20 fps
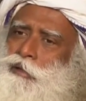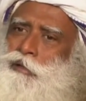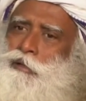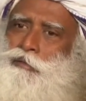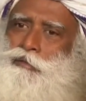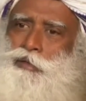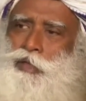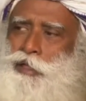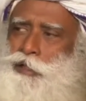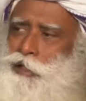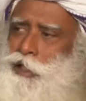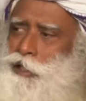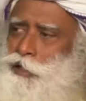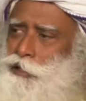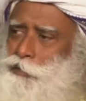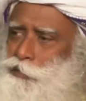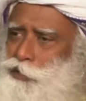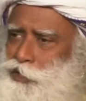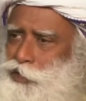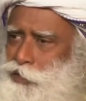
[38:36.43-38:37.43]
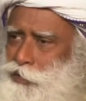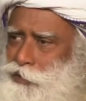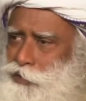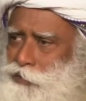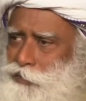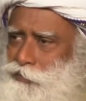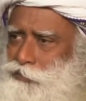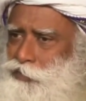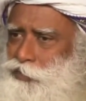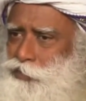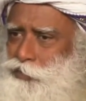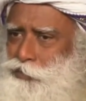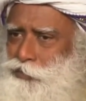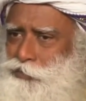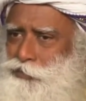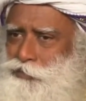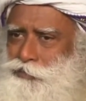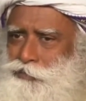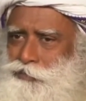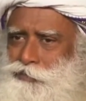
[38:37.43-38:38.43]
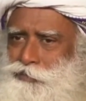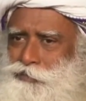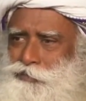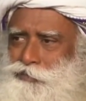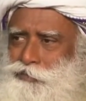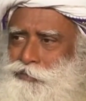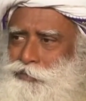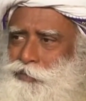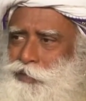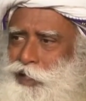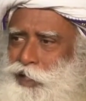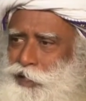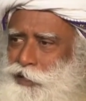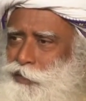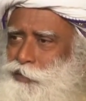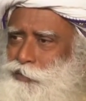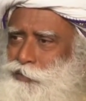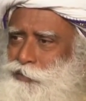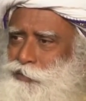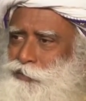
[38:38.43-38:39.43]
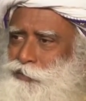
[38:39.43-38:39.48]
then that is mystical for you. Hello?